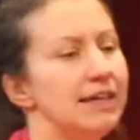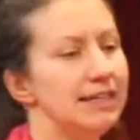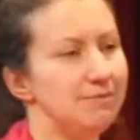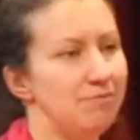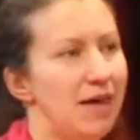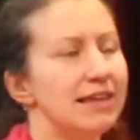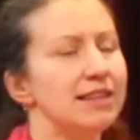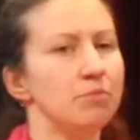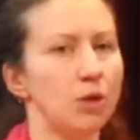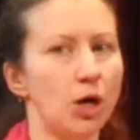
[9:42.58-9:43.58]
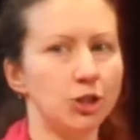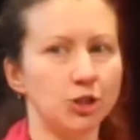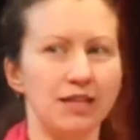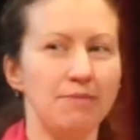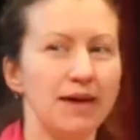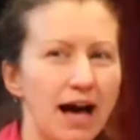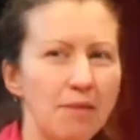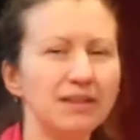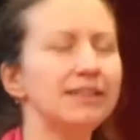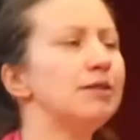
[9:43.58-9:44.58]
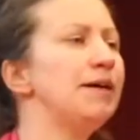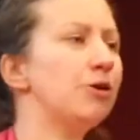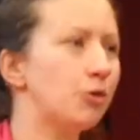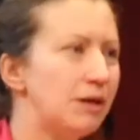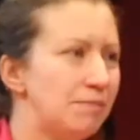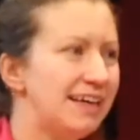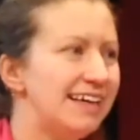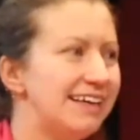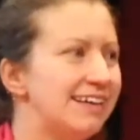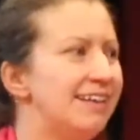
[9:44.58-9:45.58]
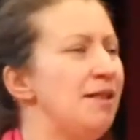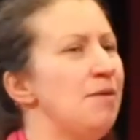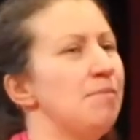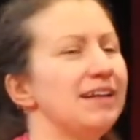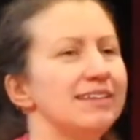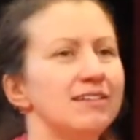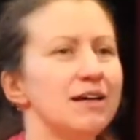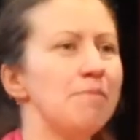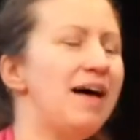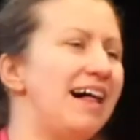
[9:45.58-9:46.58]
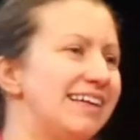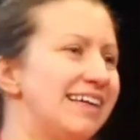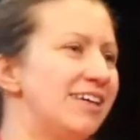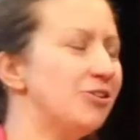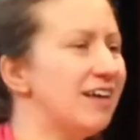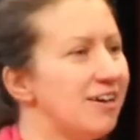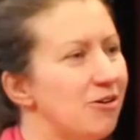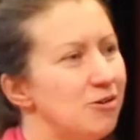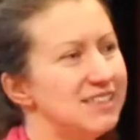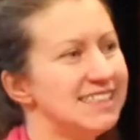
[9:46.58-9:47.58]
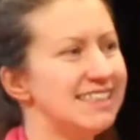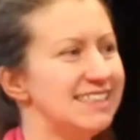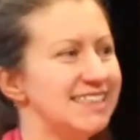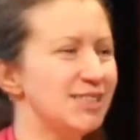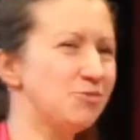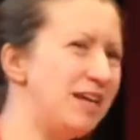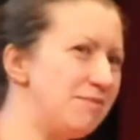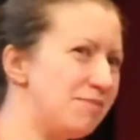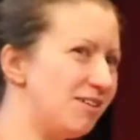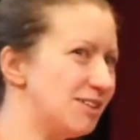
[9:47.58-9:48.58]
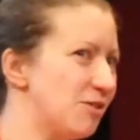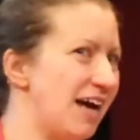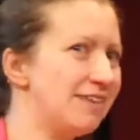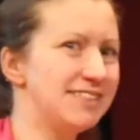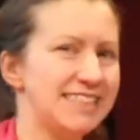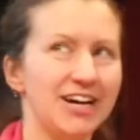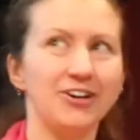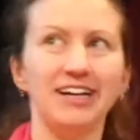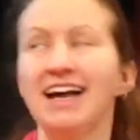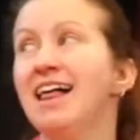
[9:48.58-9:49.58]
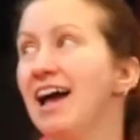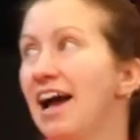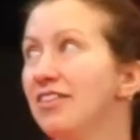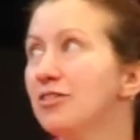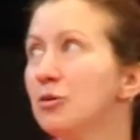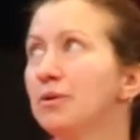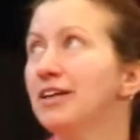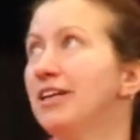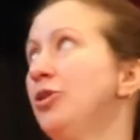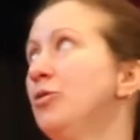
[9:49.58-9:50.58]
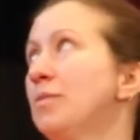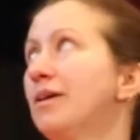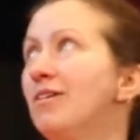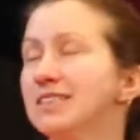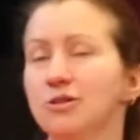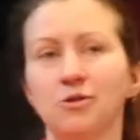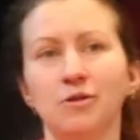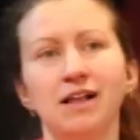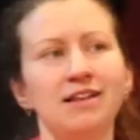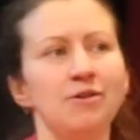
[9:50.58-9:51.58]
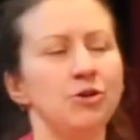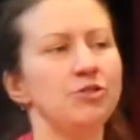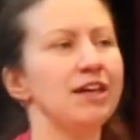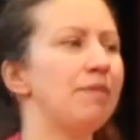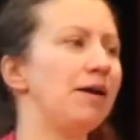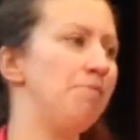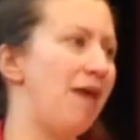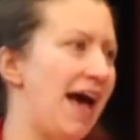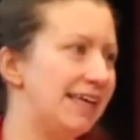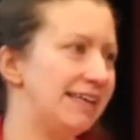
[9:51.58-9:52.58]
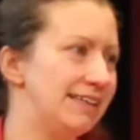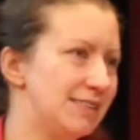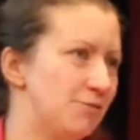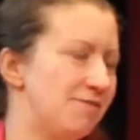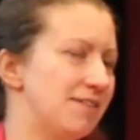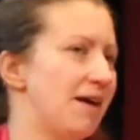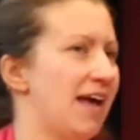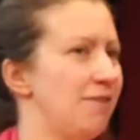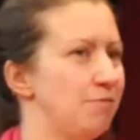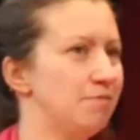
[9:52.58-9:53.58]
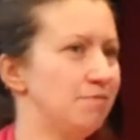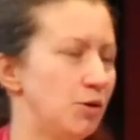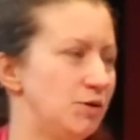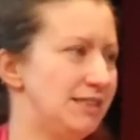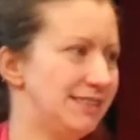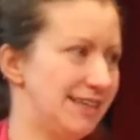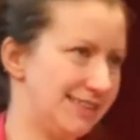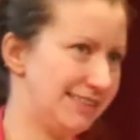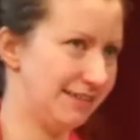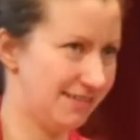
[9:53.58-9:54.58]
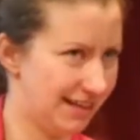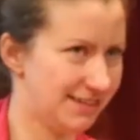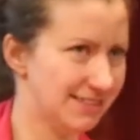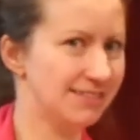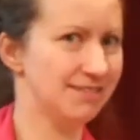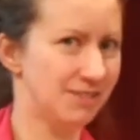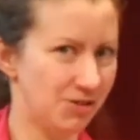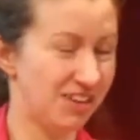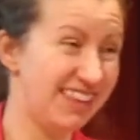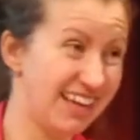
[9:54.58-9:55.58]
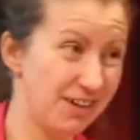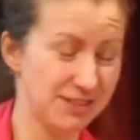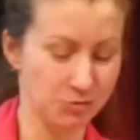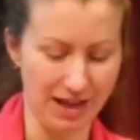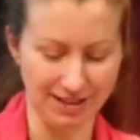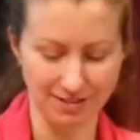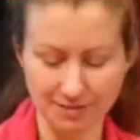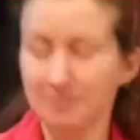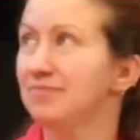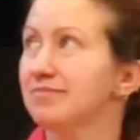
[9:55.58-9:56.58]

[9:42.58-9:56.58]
of eh, make them larger, they become a little bit creepy, but a little compelling. You're like, oh, it's, it's sweet, but also kind of scary. I think they're pretty cute, but also when you think about a maggot, it's one of the kind of most disgusting things you can think of as well.